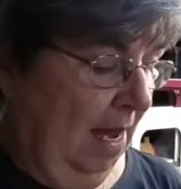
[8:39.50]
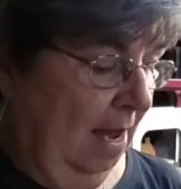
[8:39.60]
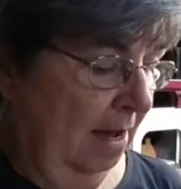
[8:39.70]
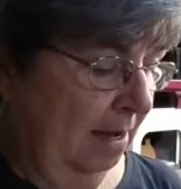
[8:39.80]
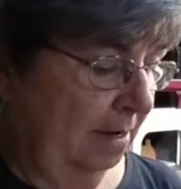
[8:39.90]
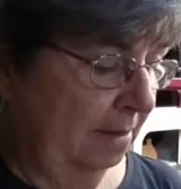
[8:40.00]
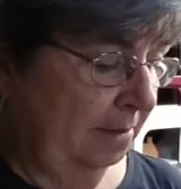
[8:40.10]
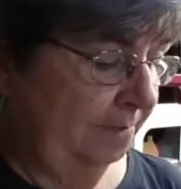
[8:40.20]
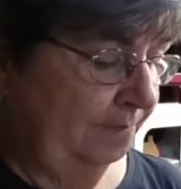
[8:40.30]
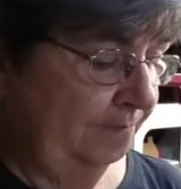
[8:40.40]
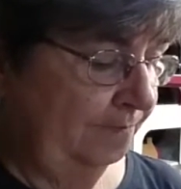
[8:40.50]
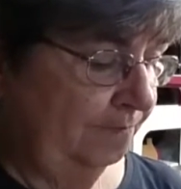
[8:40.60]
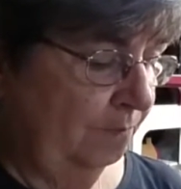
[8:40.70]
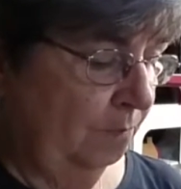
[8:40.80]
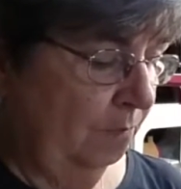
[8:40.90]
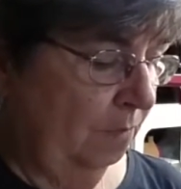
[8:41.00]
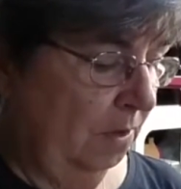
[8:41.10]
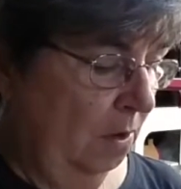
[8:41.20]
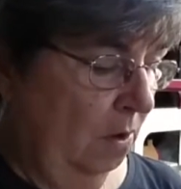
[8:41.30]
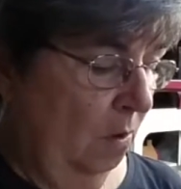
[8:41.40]
Um,
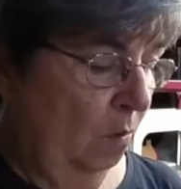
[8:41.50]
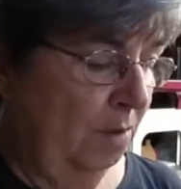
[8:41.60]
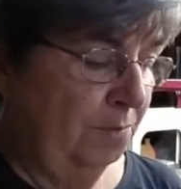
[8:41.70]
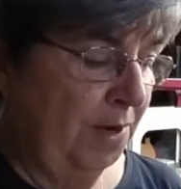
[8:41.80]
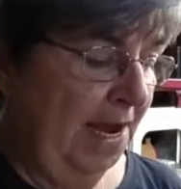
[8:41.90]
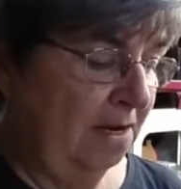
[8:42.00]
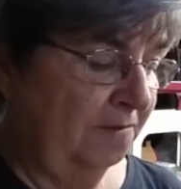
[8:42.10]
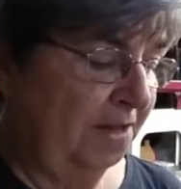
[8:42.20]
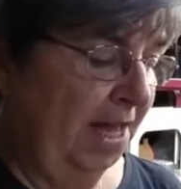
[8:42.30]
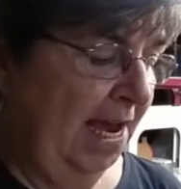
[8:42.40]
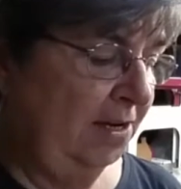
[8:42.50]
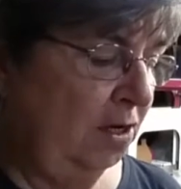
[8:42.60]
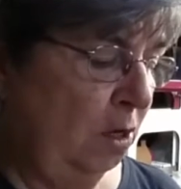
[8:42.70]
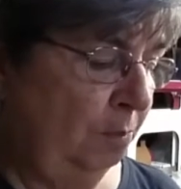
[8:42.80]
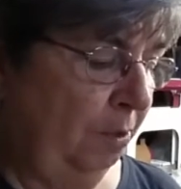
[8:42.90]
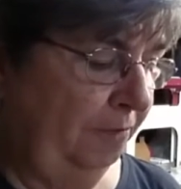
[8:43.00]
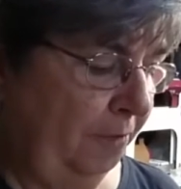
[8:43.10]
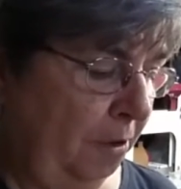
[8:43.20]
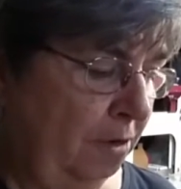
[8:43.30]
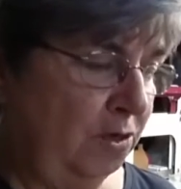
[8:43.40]
what brand of clay do you
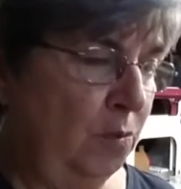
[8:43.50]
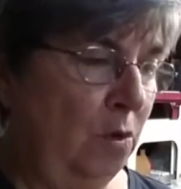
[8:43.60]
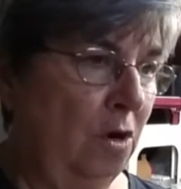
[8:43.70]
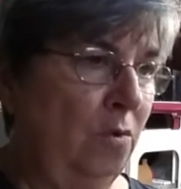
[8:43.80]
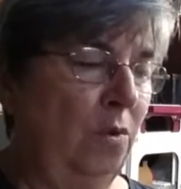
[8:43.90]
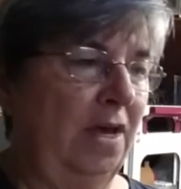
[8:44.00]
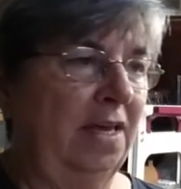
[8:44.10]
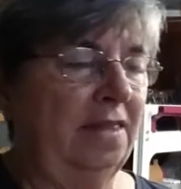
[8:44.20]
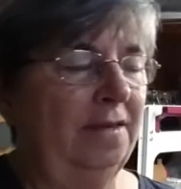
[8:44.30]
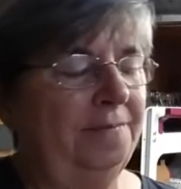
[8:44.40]
prefer to work with?